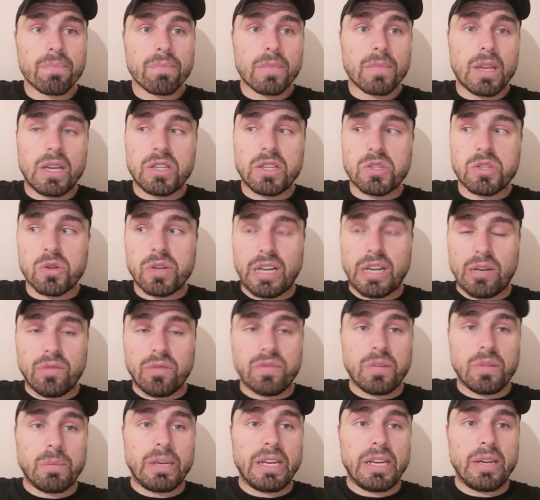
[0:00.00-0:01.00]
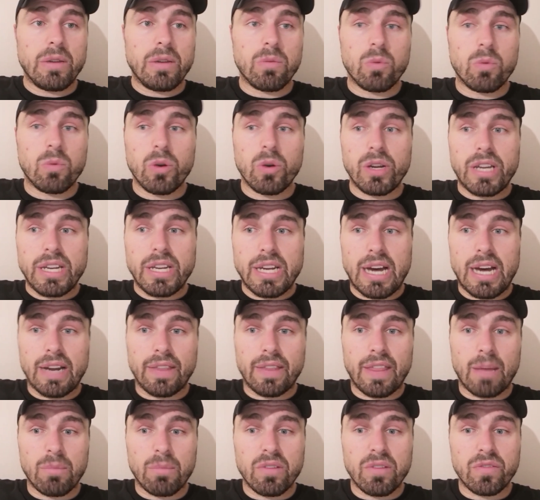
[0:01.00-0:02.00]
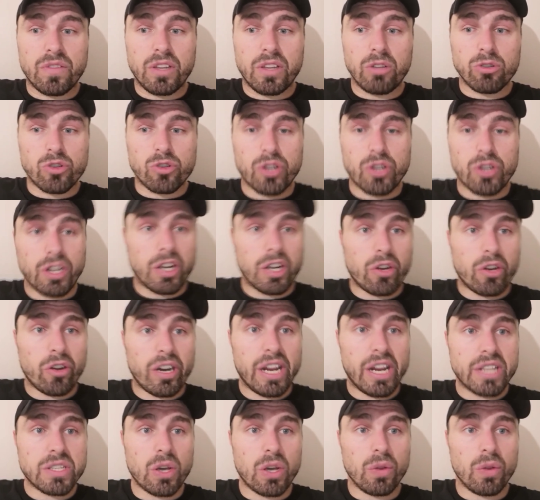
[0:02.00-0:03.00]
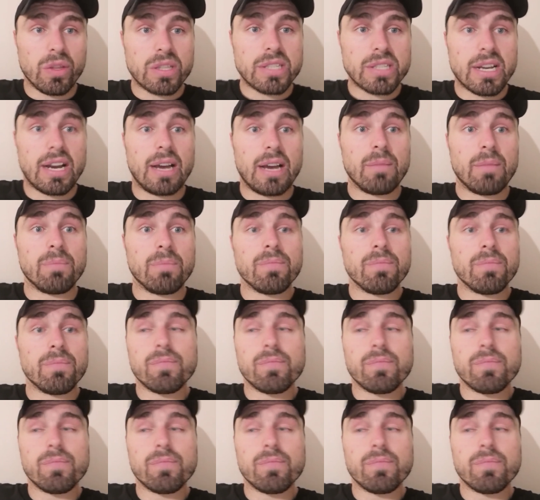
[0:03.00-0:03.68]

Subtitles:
He stood out for me, working hard in that midfield, trying to create all the time.